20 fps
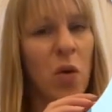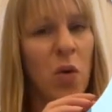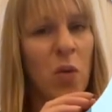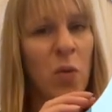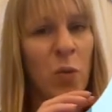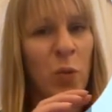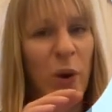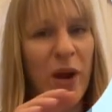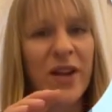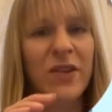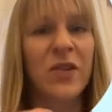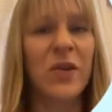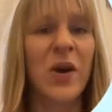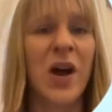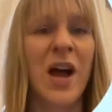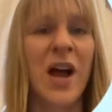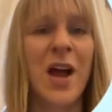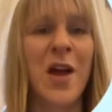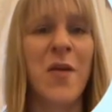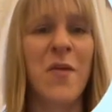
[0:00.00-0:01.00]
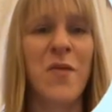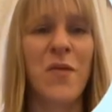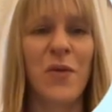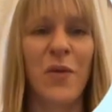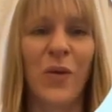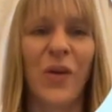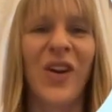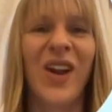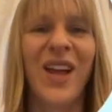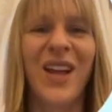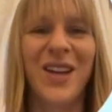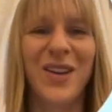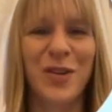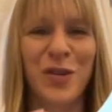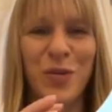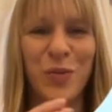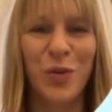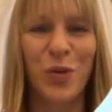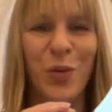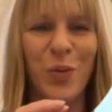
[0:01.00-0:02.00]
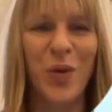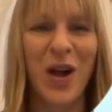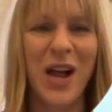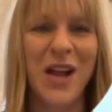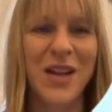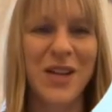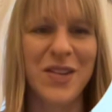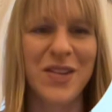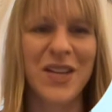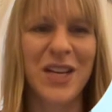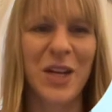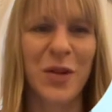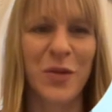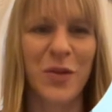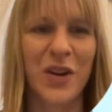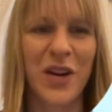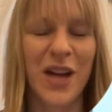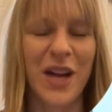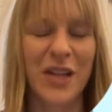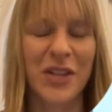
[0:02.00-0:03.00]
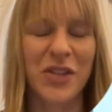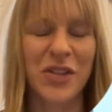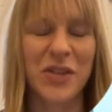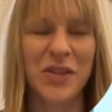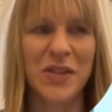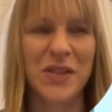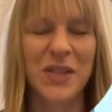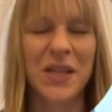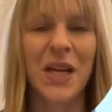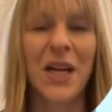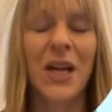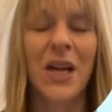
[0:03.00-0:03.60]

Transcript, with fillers: way too high for like small pilot scale reactions.